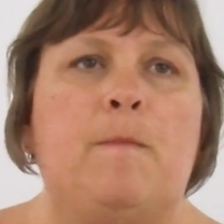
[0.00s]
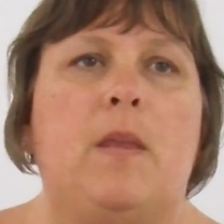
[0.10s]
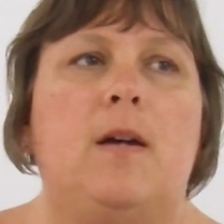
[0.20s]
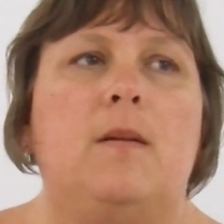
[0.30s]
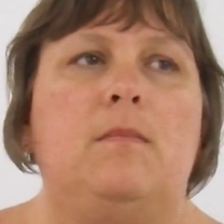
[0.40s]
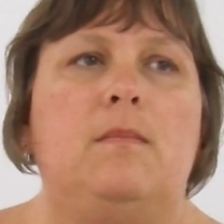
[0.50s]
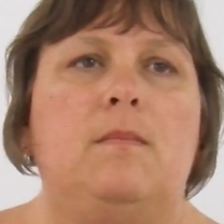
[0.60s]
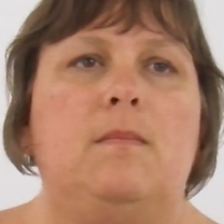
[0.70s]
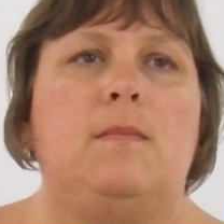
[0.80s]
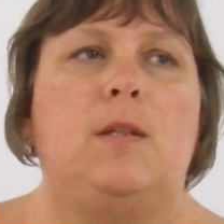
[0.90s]

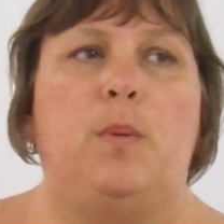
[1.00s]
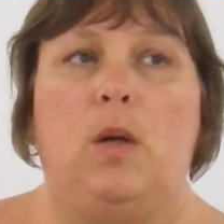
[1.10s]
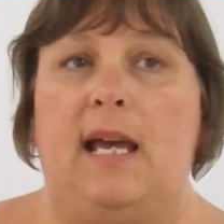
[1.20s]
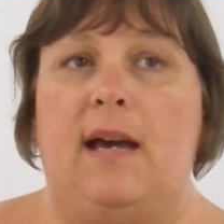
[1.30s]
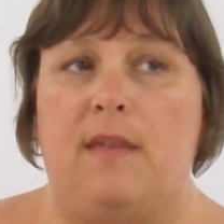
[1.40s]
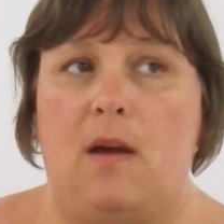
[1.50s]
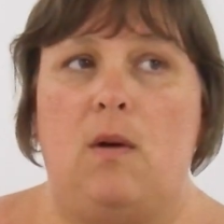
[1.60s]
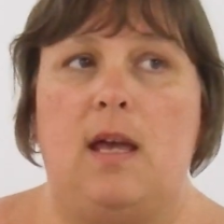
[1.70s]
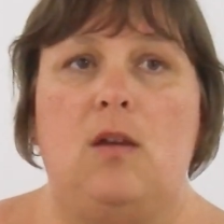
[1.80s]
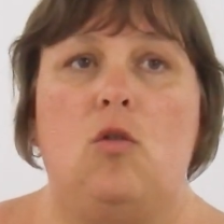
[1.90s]
to pull it out that
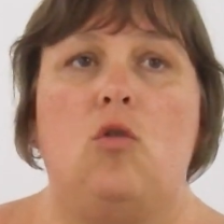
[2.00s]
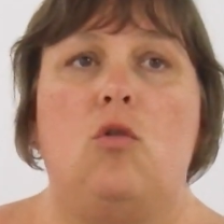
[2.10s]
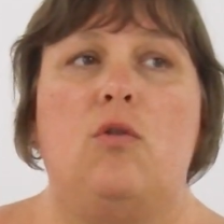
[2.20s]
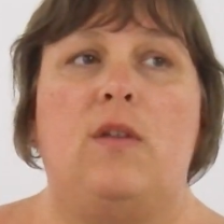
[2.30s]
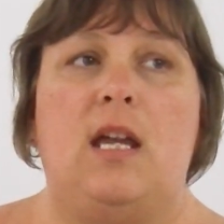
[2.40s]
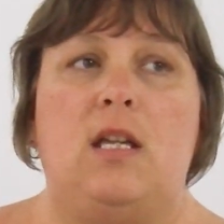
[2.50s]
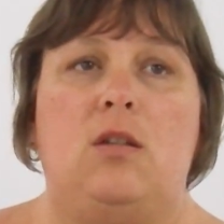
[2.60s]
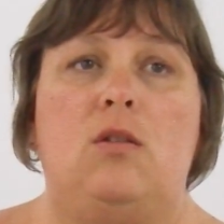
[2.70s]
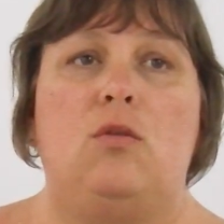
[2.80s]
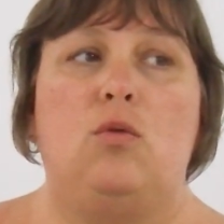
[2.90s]
way, or they
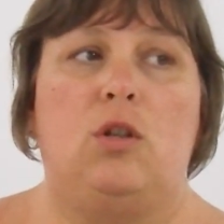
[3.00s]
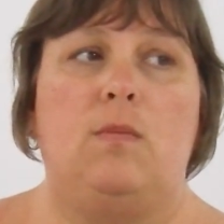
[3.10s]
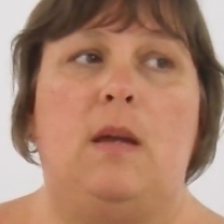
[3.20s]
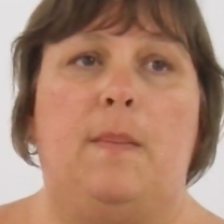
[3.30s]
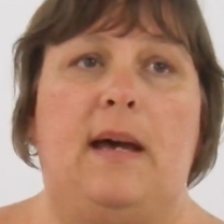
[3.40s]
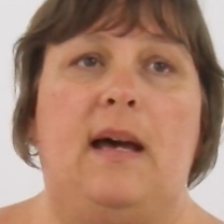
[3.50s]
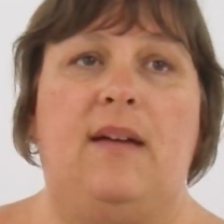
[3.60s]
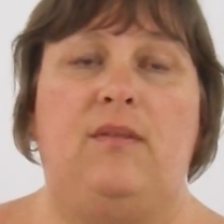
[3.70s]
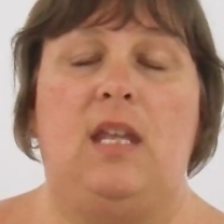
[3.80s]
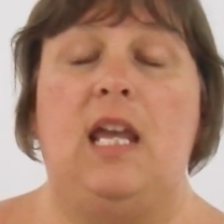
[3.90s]
talked to me about
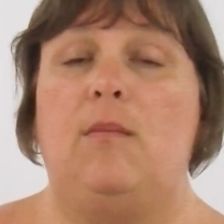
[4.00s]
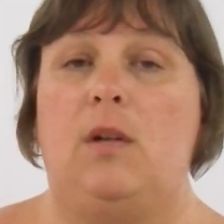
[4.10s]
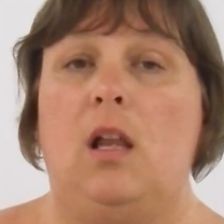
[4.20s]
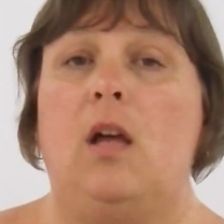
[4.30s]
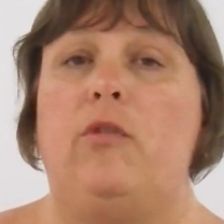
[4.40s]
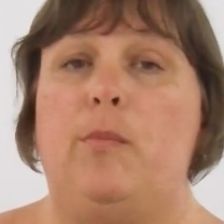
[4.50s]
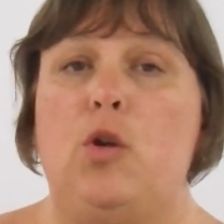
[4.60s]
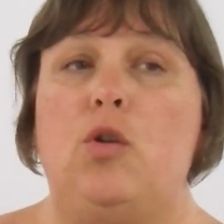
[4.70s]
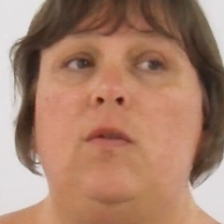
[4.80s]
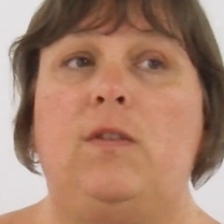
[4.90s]
having the Hickman line
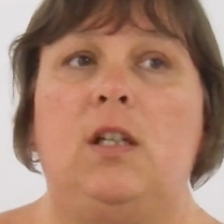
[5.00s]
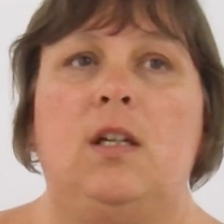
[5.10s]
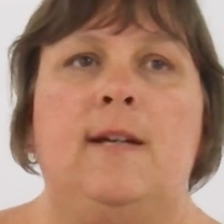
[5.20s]
removed,